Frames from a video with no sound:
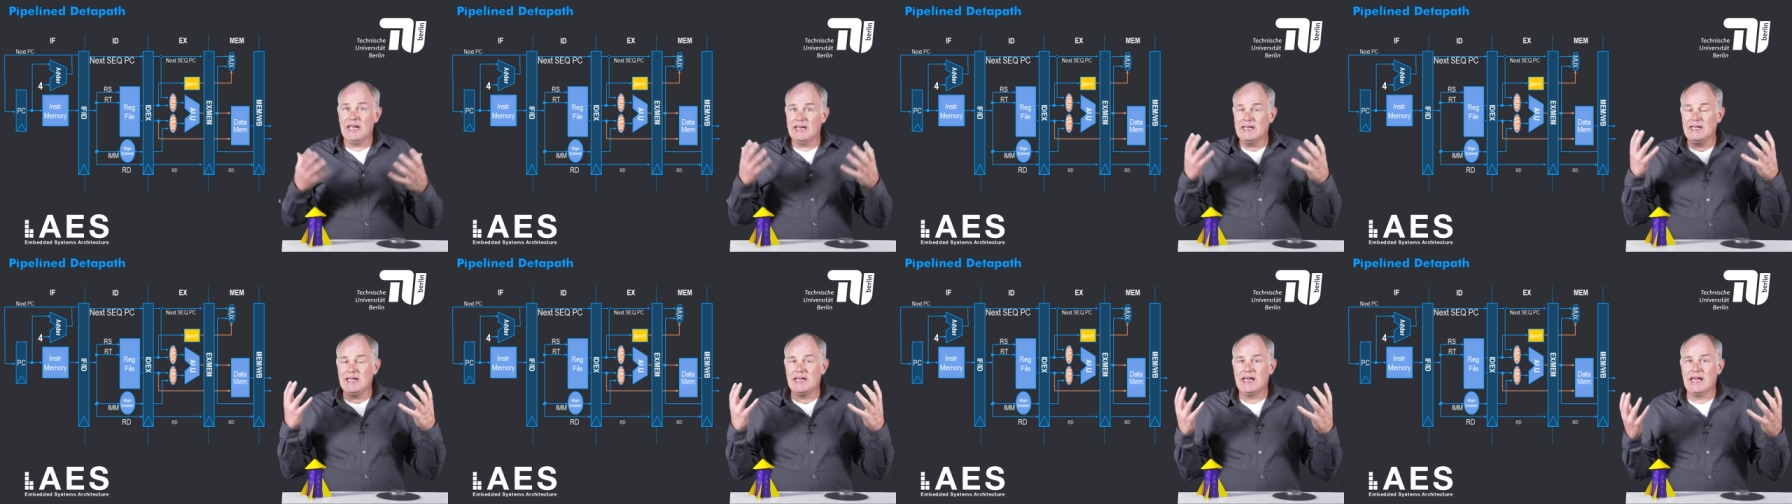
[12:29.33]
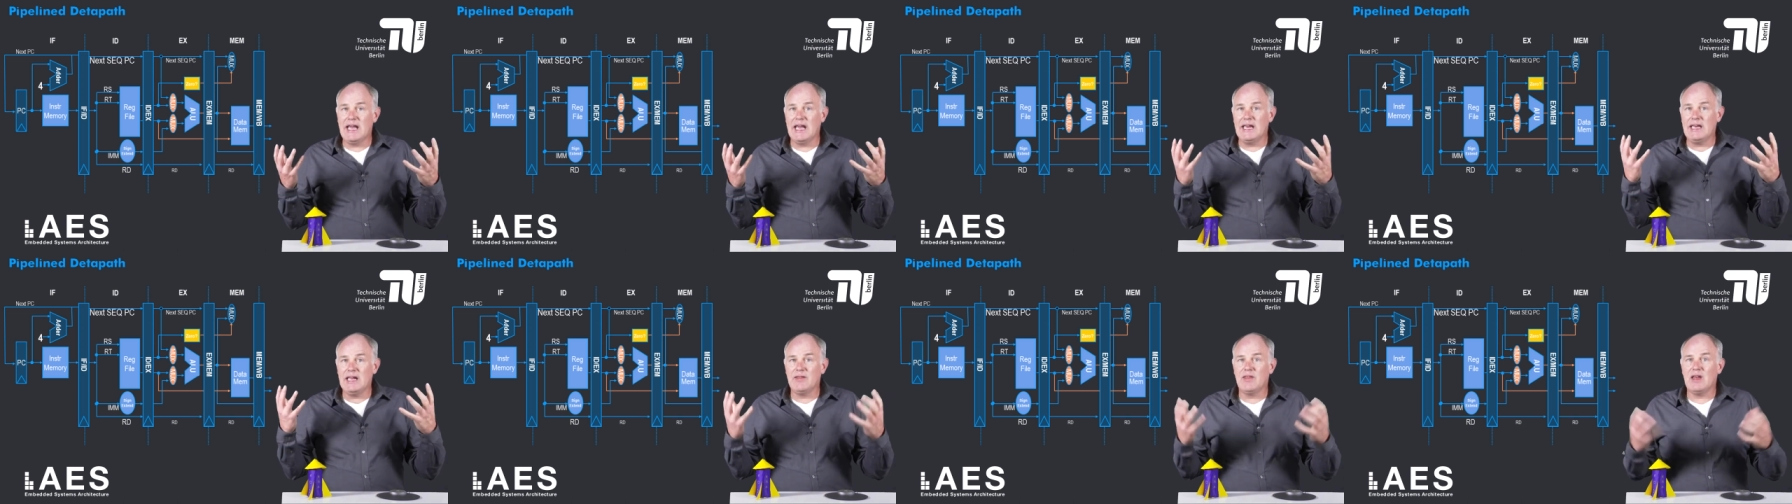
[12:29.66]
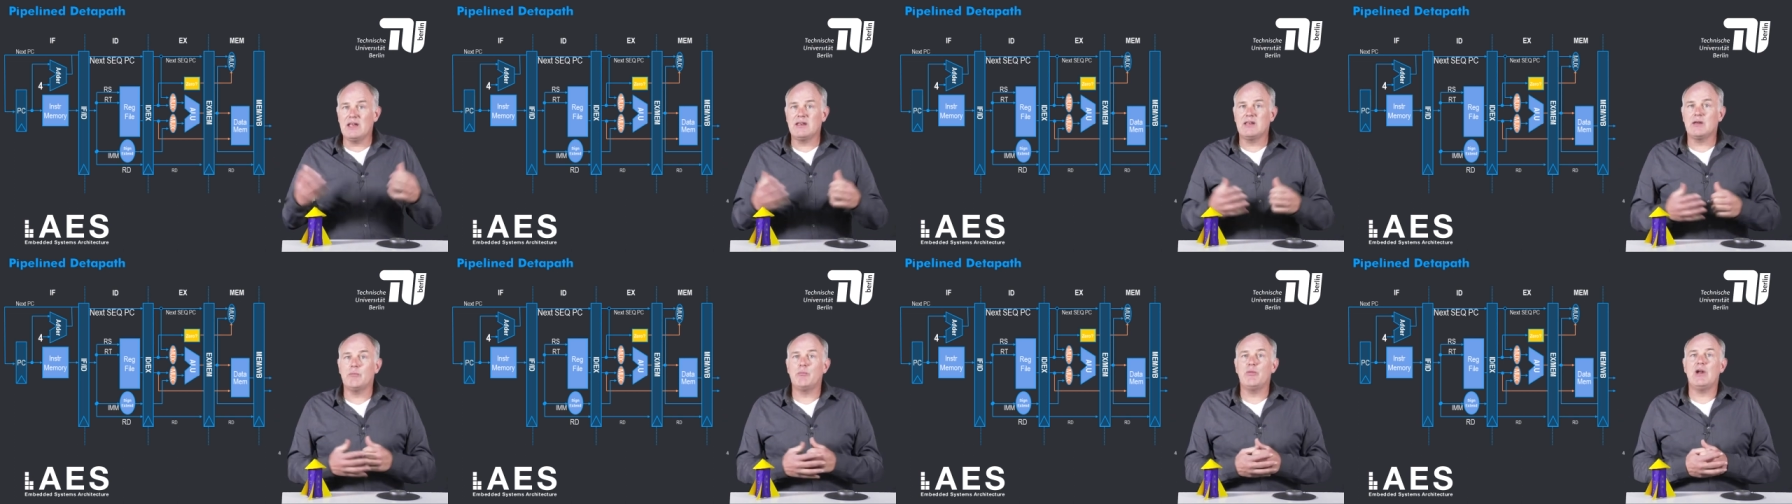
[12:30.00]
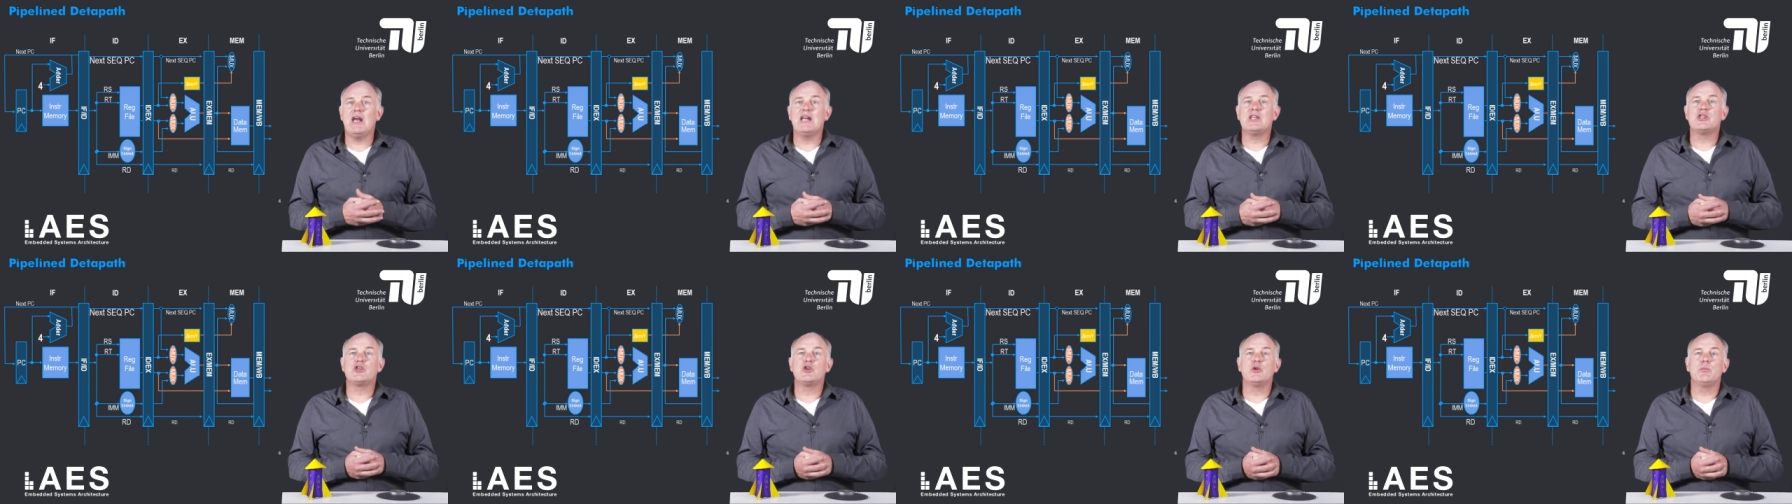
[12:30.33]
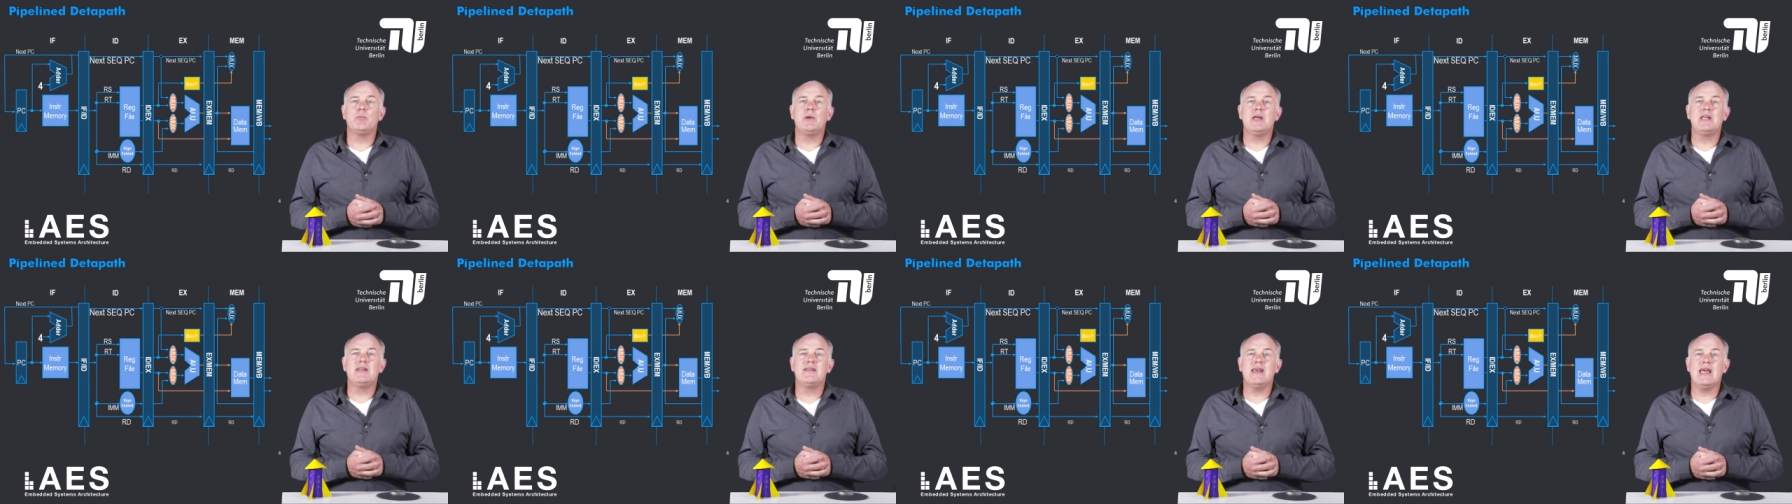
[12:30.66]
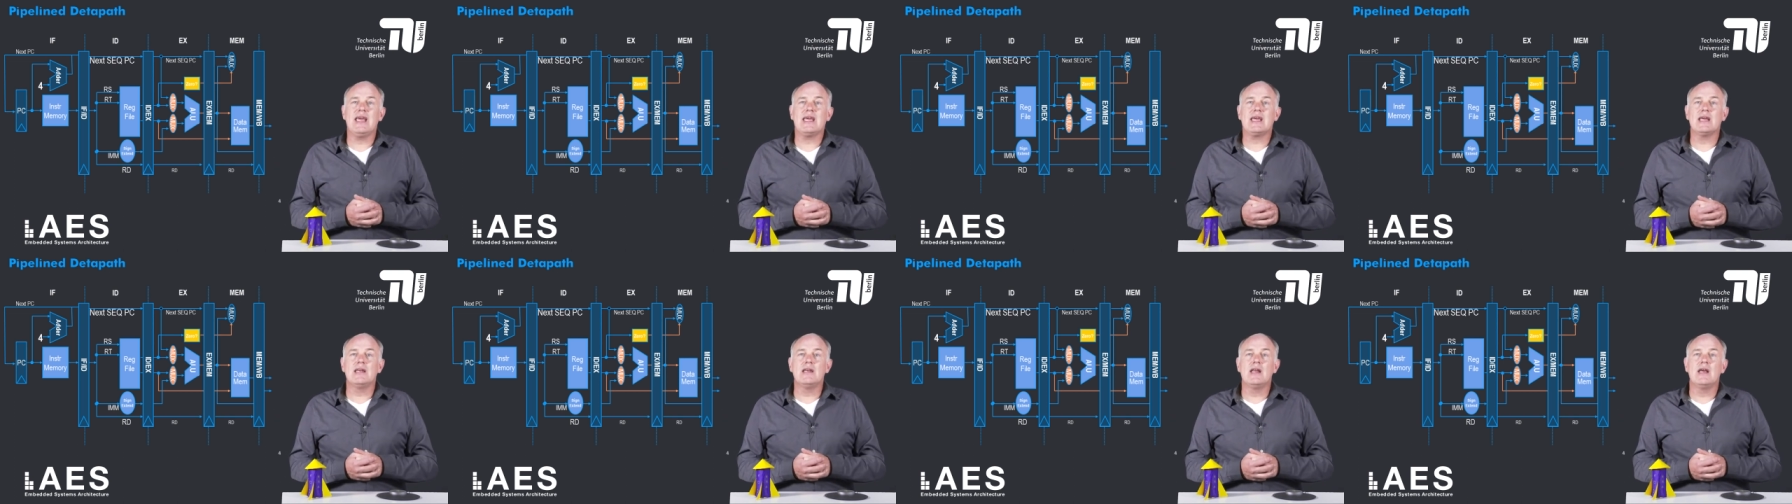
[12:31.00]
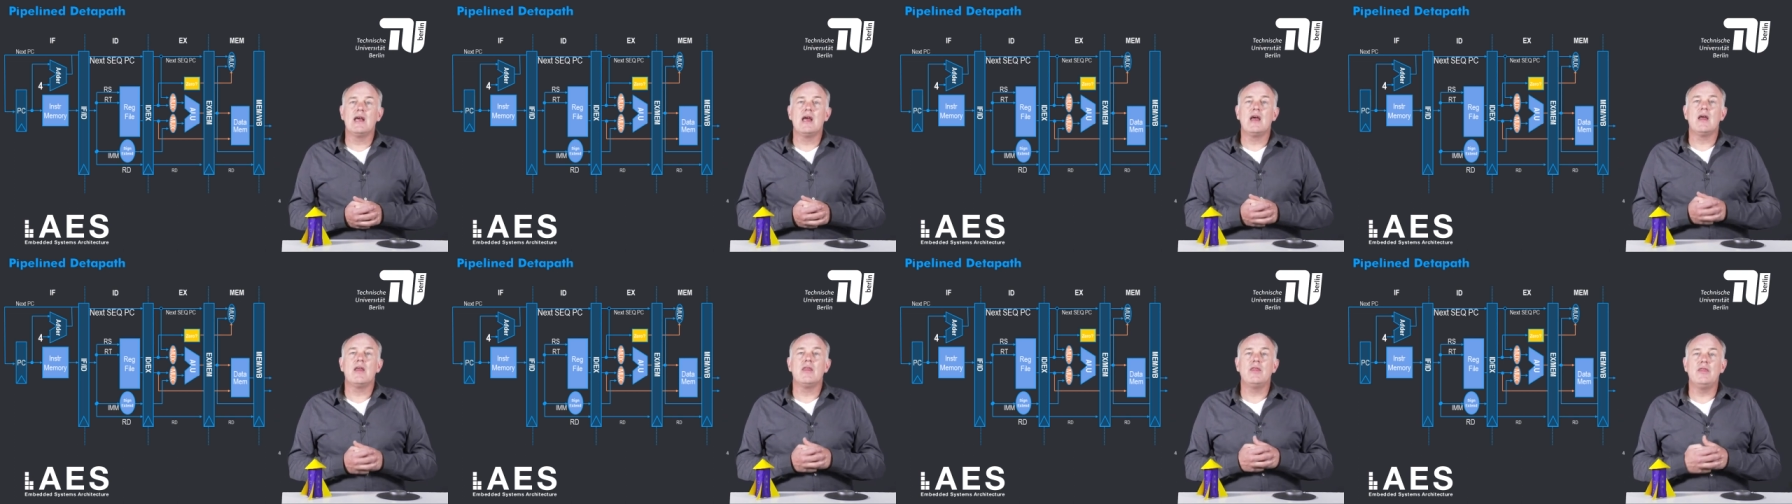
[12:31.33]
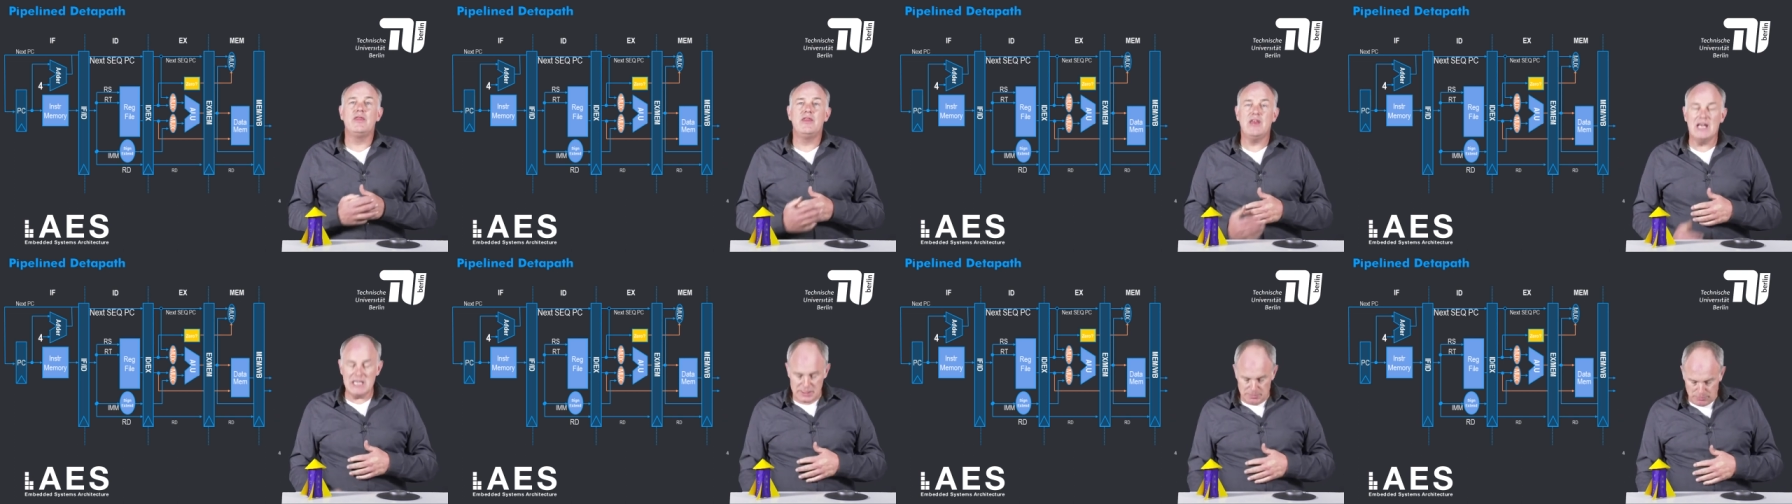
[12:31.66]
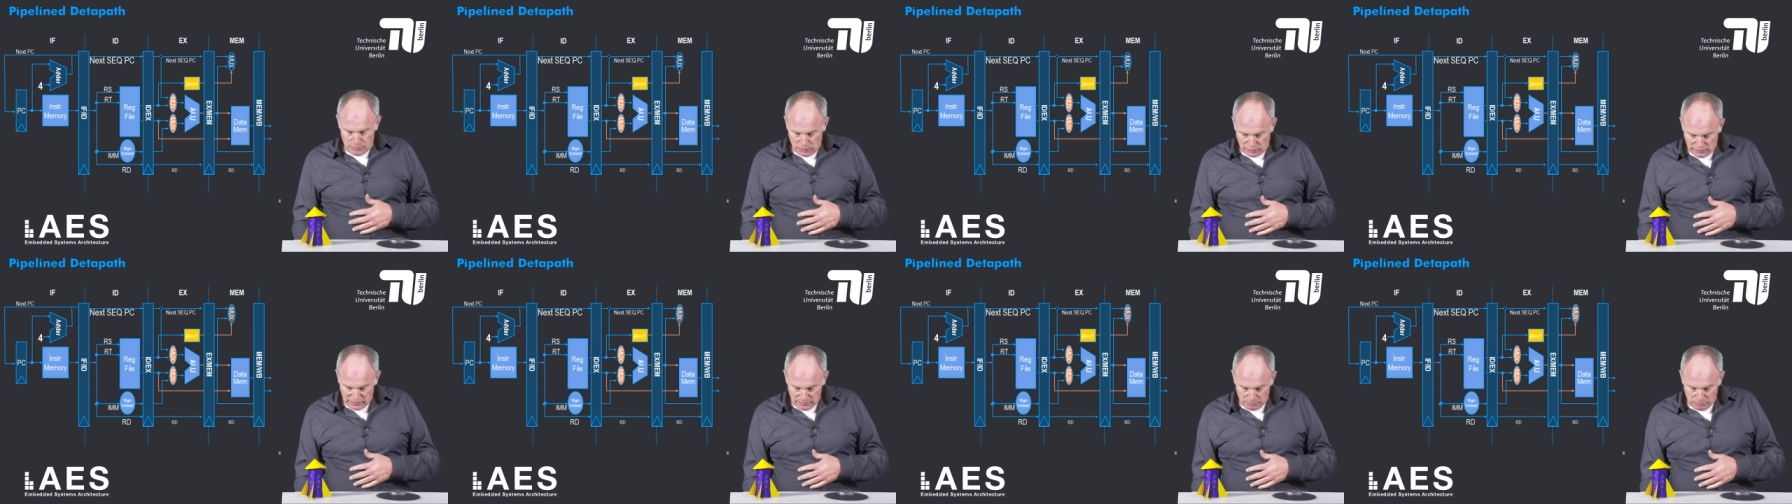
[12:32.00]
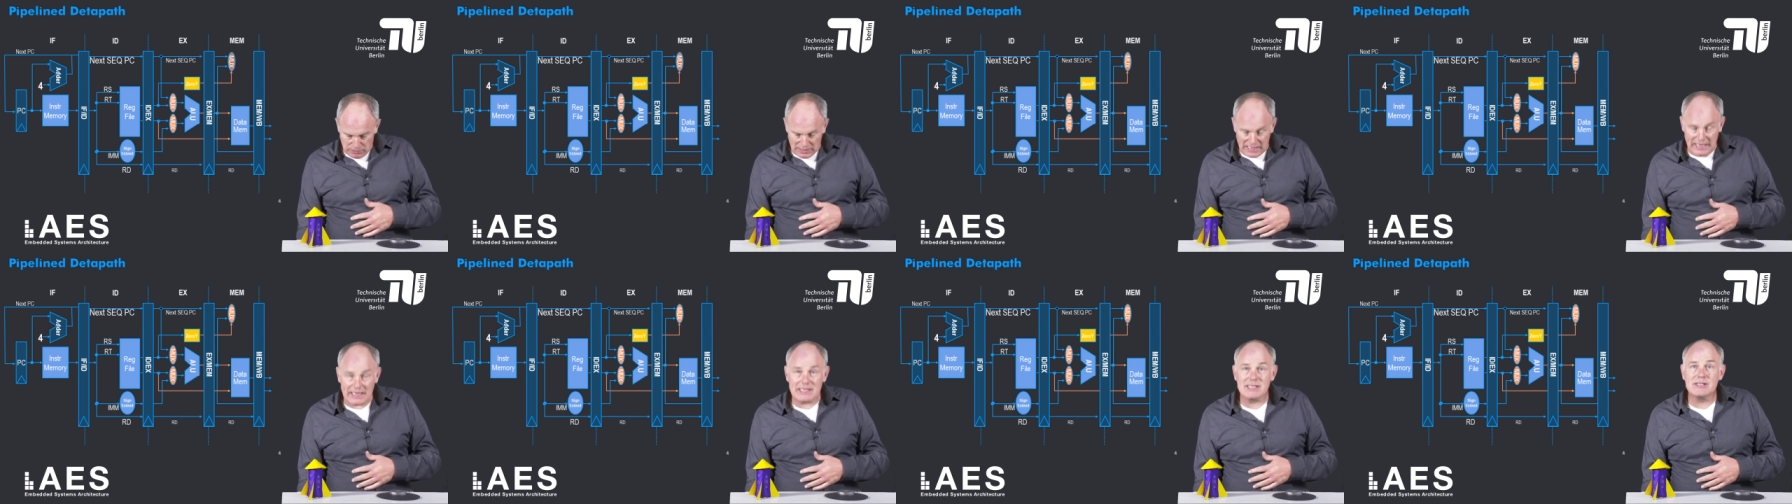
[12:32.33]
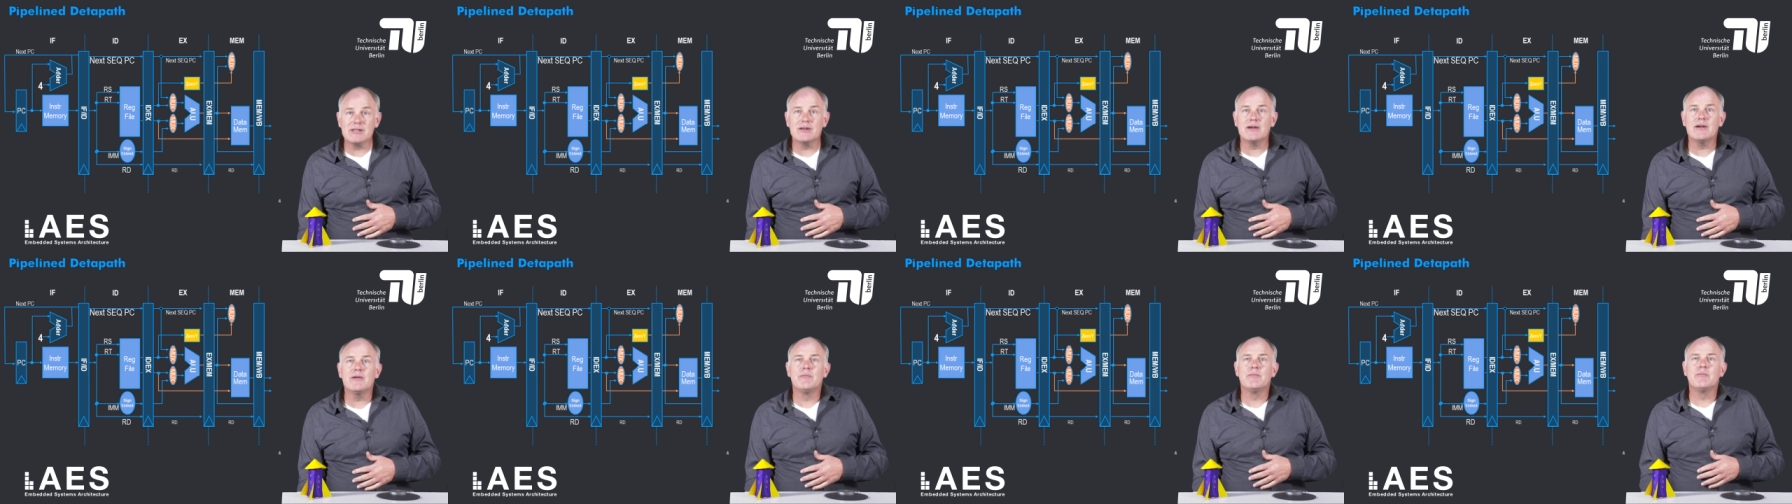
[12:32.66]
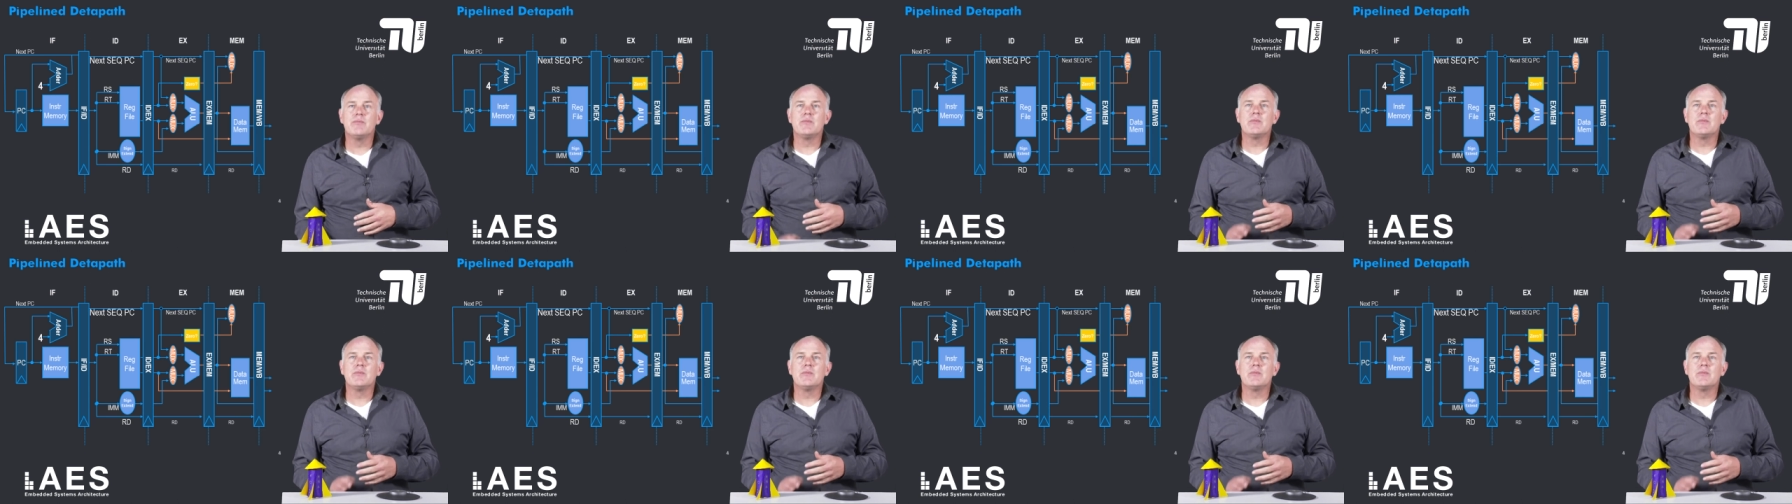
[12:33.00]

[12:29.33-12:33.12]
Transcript: indicating that the branch should be taken, this multiplexer